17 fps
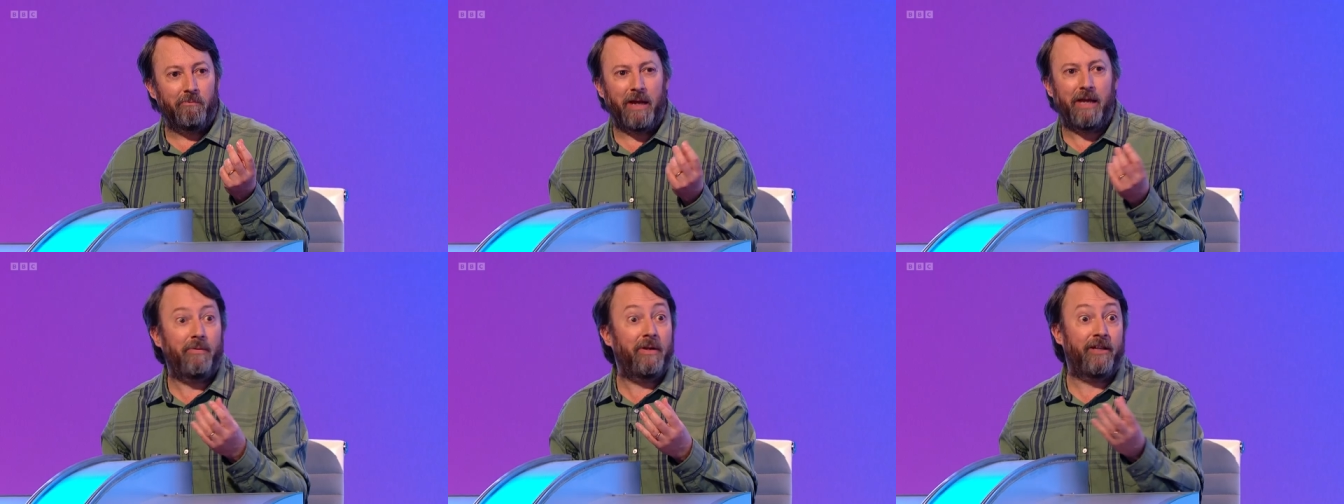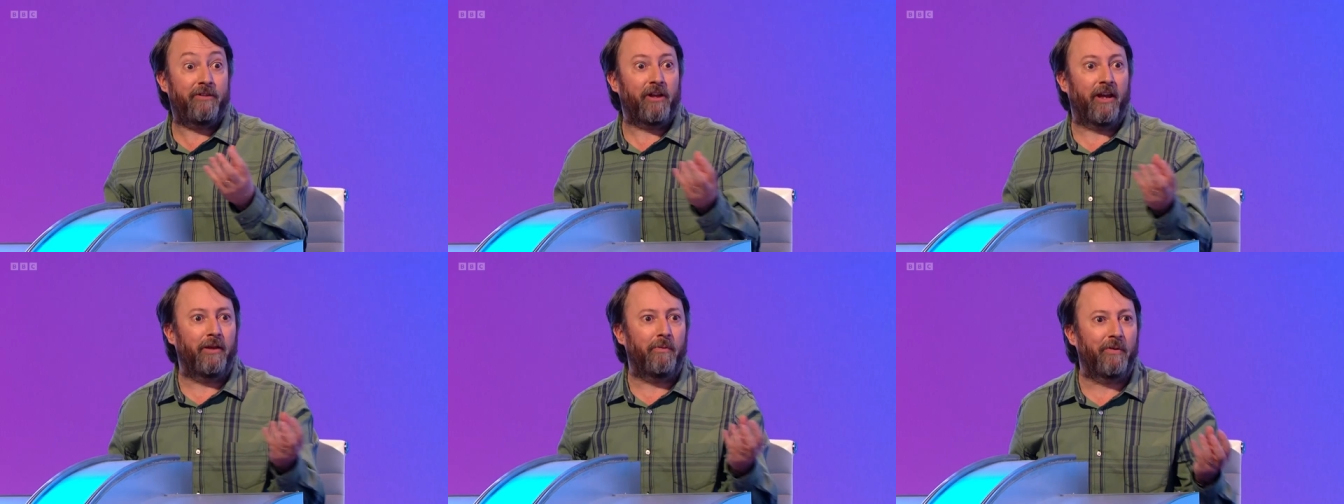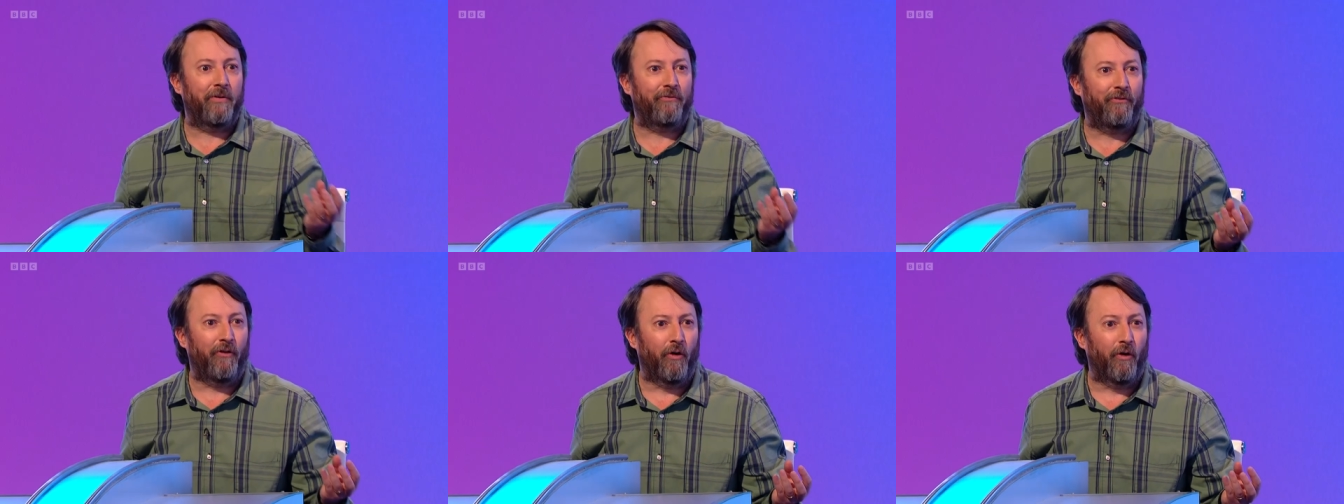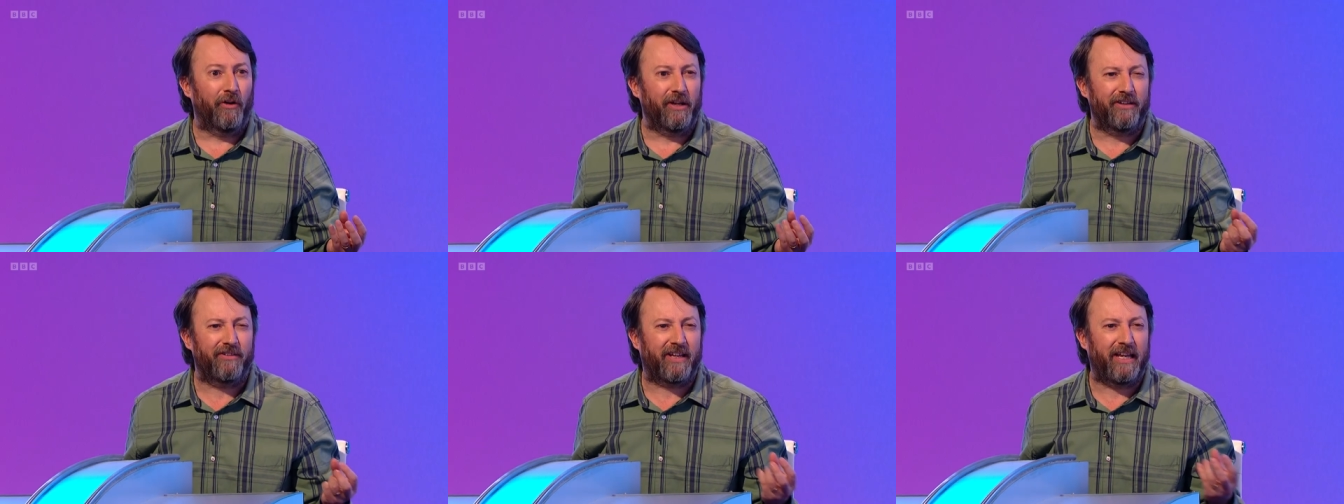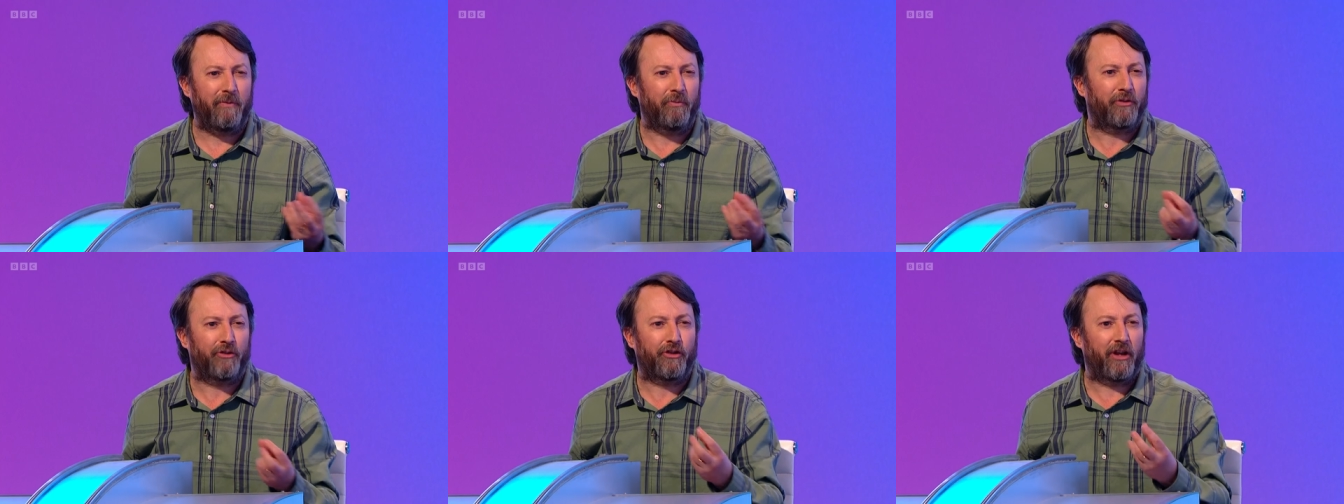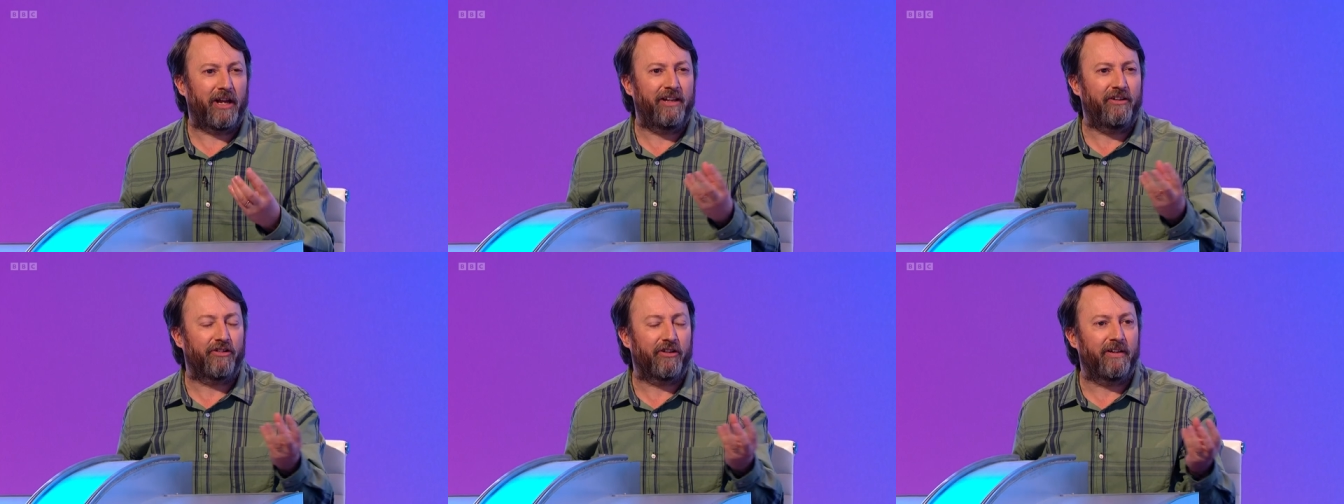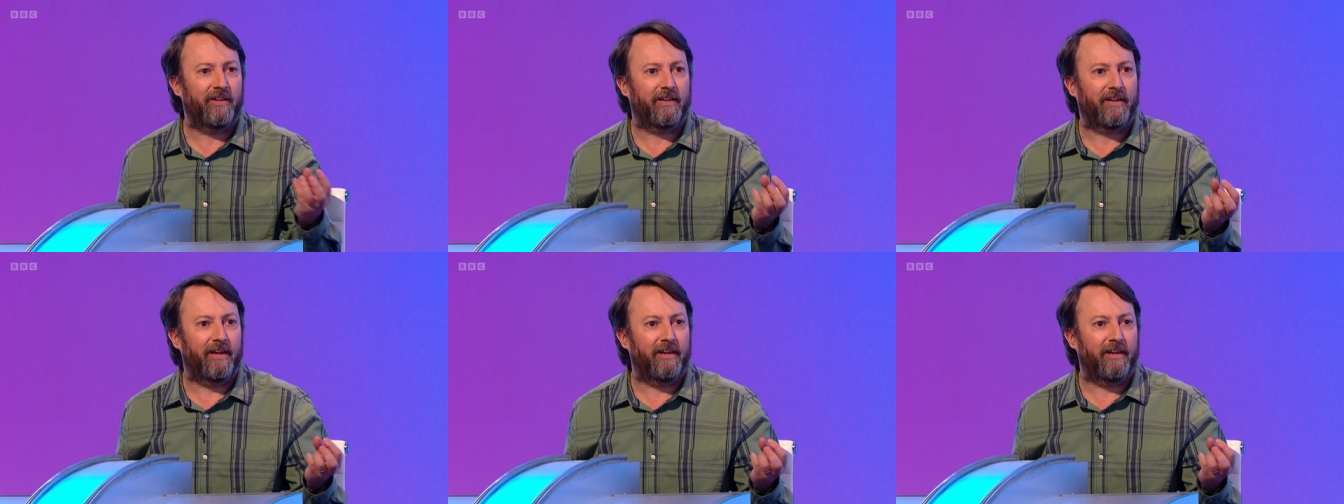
maybe he'd done it before. He keeps changing